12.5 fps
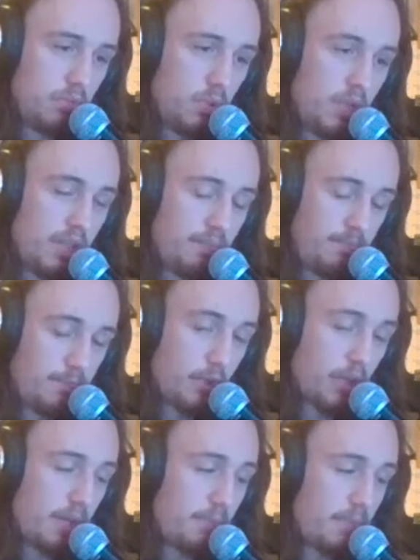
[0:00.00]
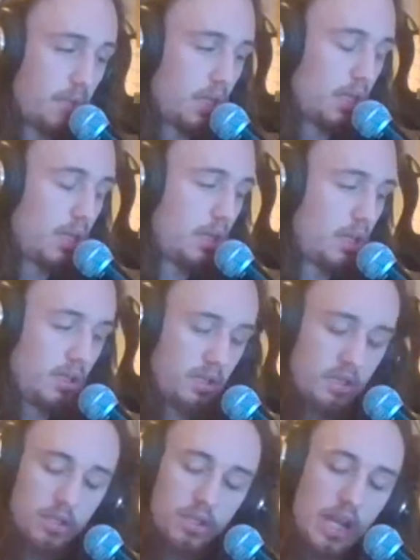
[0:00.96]
1. Okay.
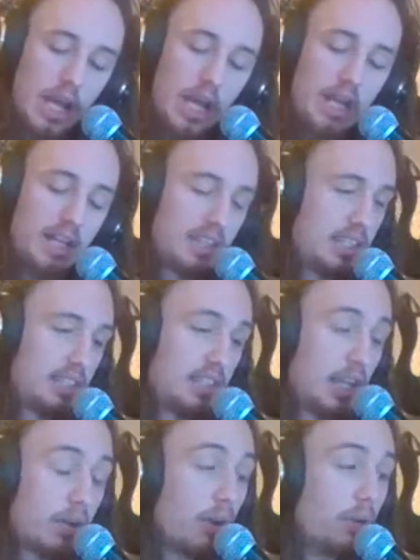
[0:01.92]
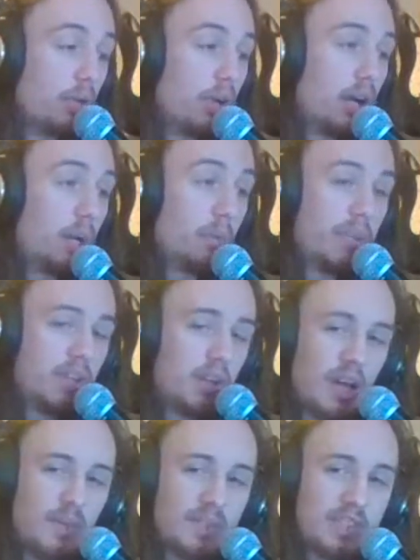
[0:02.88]
And it says 0. And we
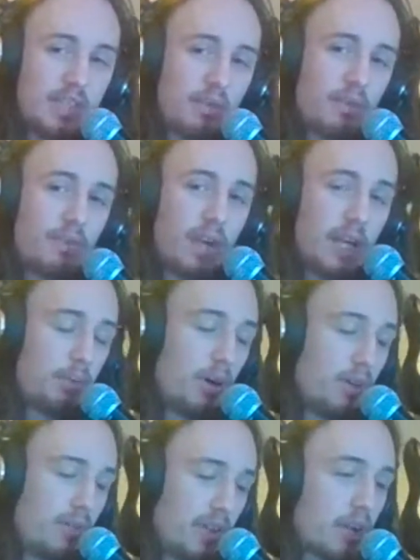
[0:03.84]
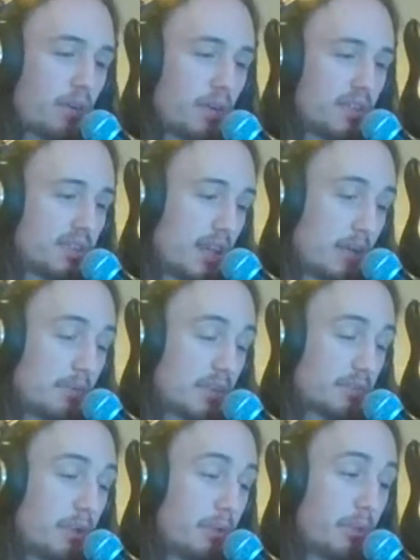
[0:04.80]
don't have a 0 fret to put our finger on, so that
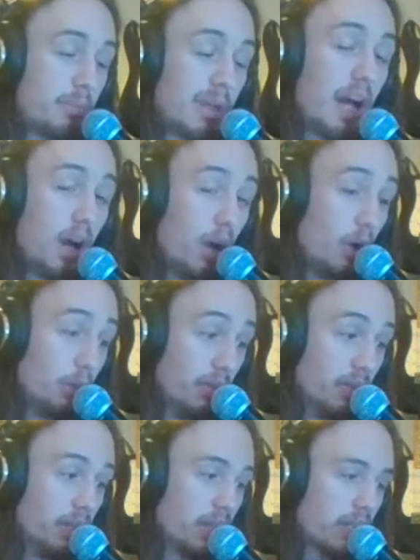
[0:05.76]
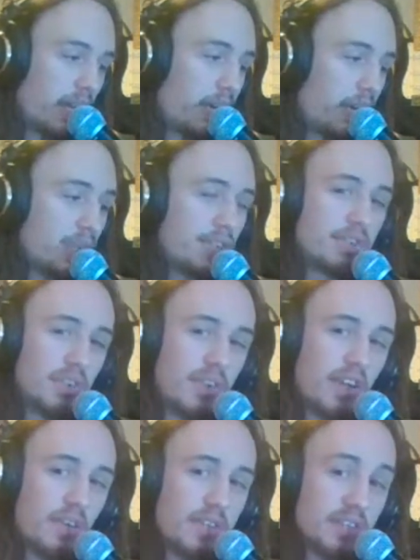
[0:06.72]
must mean we play it open. Okay. I always used to
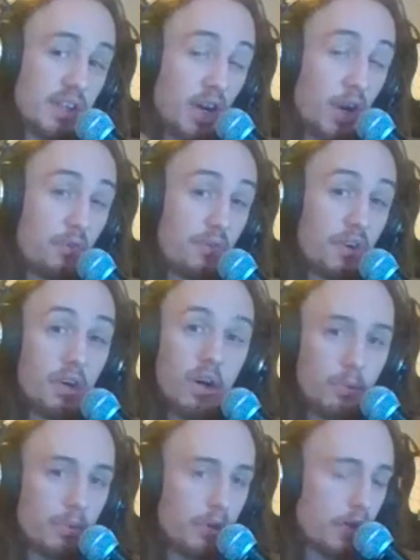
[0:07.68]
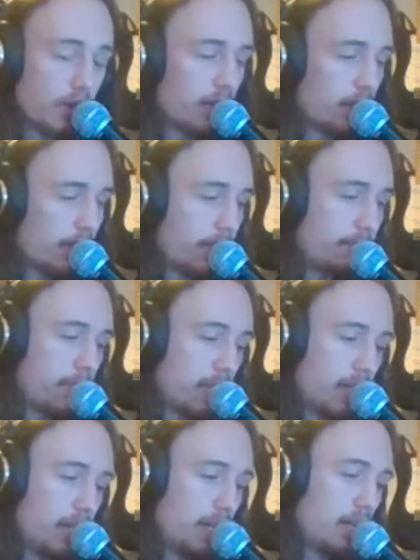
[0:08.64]
think of it as an O for open. All right.
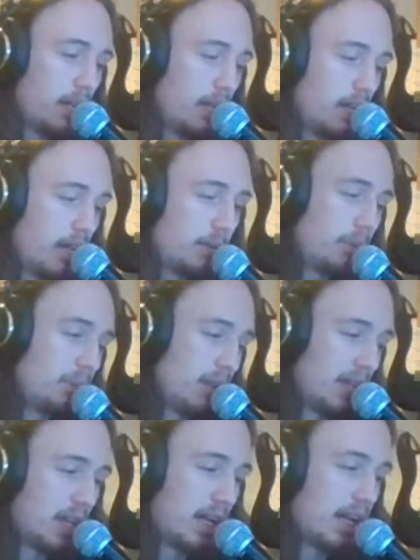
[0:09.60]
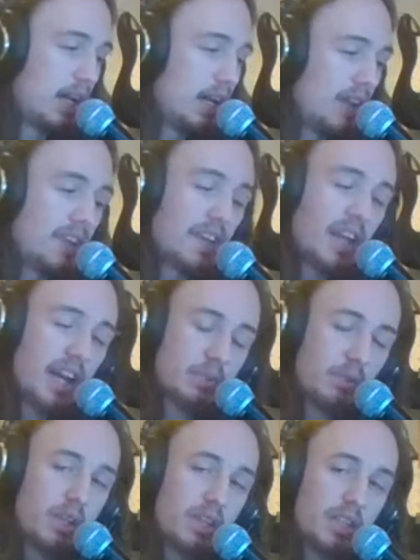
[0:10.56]
And we play that. And the
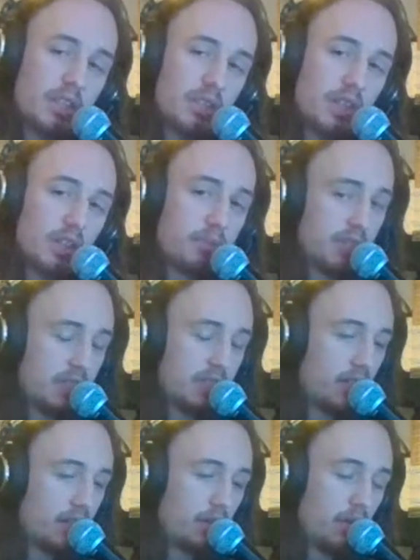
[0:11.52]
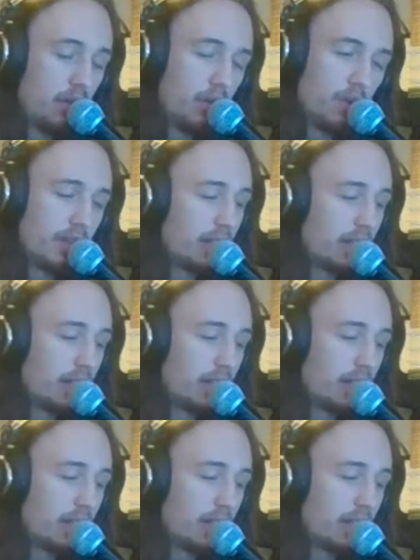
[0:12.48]
next one is string number 2, or the